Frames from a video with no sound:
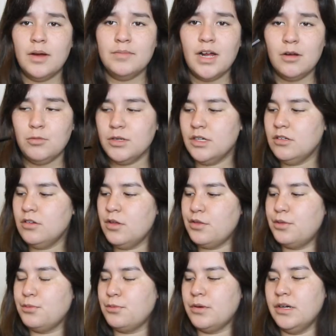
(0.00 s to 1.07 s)
I'm not real
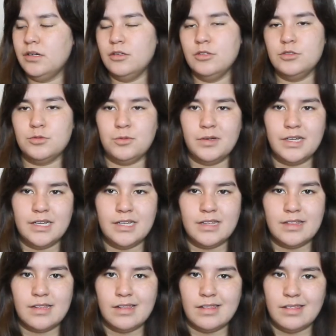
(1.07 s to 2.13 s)
thrilled
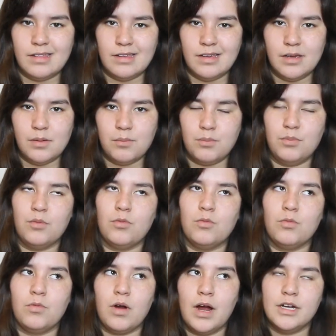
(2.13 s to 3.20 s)
with the
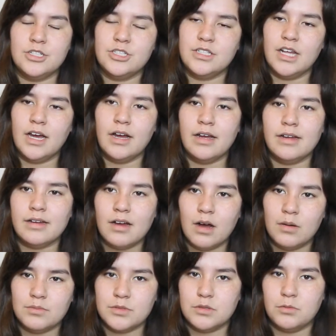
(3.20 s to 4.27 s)
brush that it
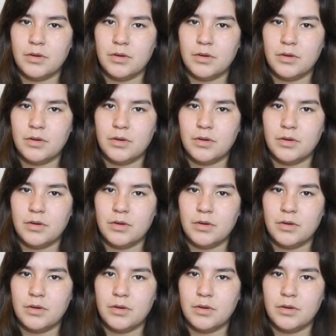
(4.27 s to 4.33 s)
comes